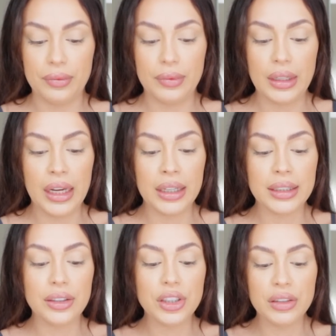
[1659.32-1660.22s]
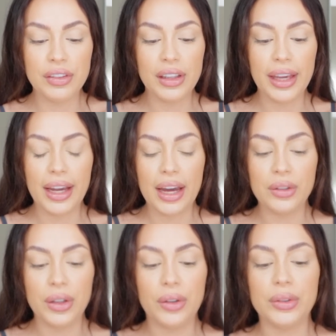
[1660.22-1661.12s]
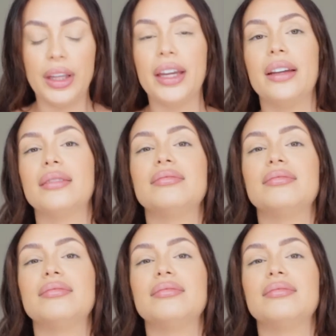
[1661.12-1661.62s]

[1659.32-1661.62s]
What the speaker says: because I just feel like, I don't know, like